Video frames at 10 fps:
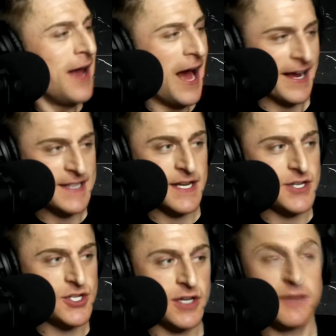I guess I'd
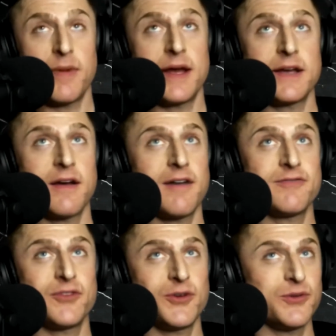shut the mic
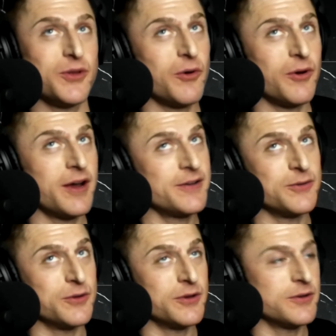off too, though, right?
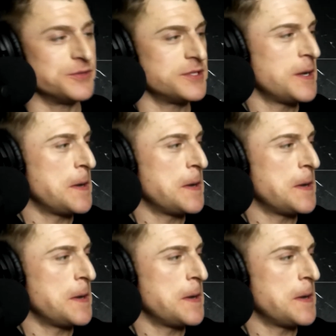Who knows?